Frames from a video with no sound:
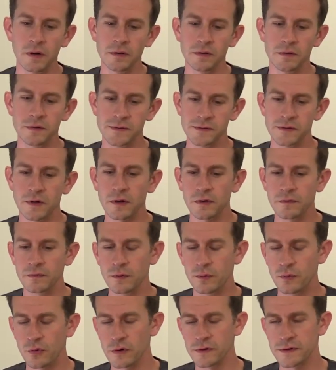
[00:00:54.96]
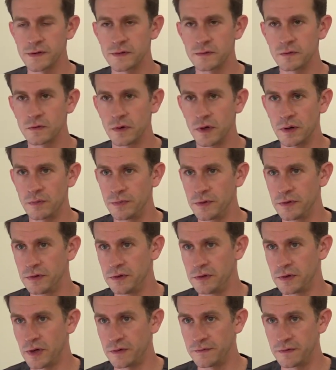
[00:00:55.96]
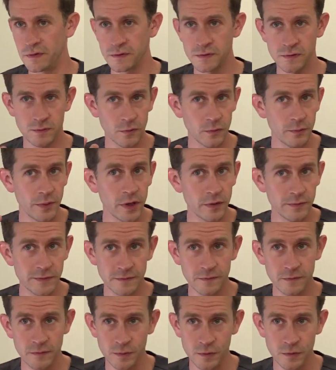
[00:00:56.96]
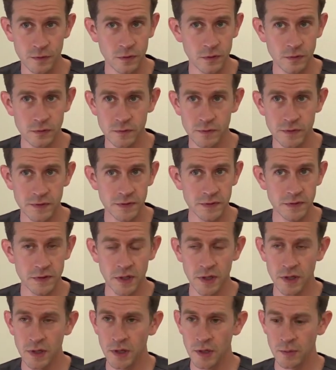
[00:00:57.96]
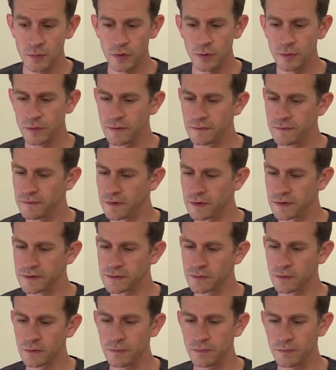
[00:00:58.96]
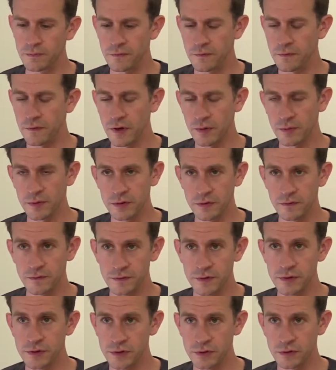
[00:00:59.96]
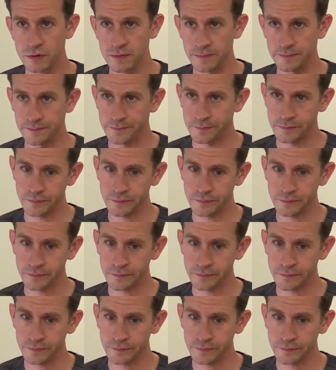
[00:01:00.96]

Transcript: The start of the process will be having a small biopsy from the nose, which is probably a very small fragment of tissue